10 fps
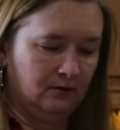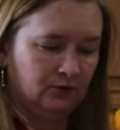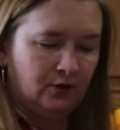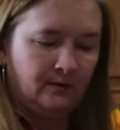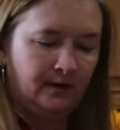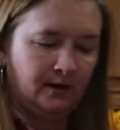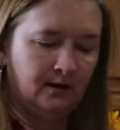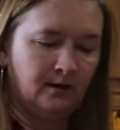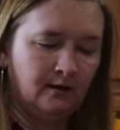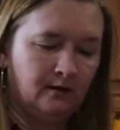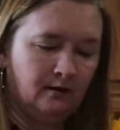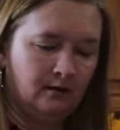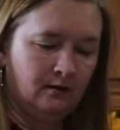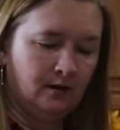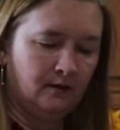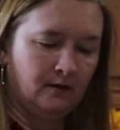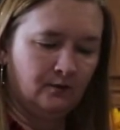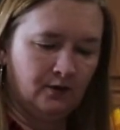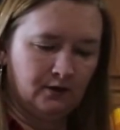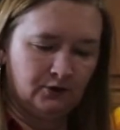Drop that in, and then
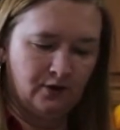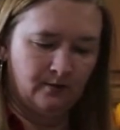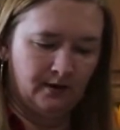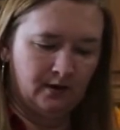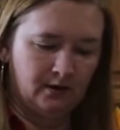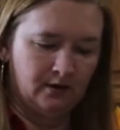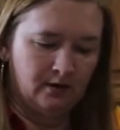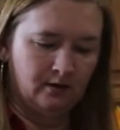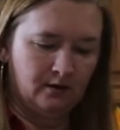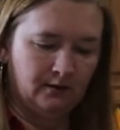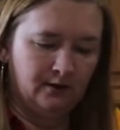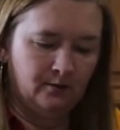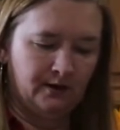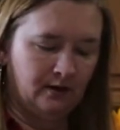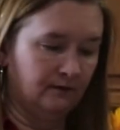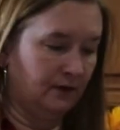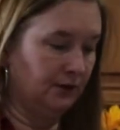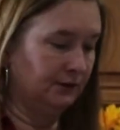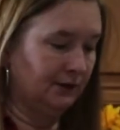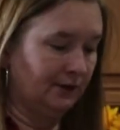we're going to drop in a little bit of our
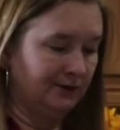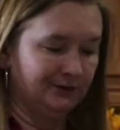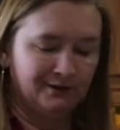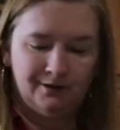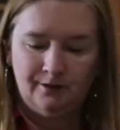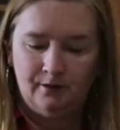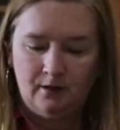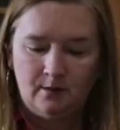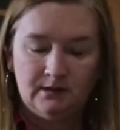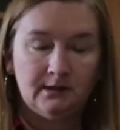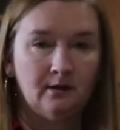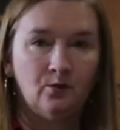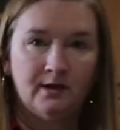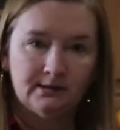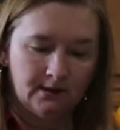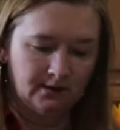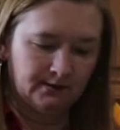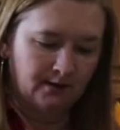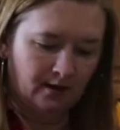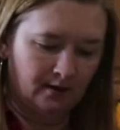salt. I'm just going to whisk
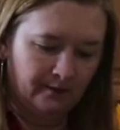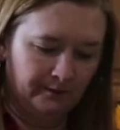this up.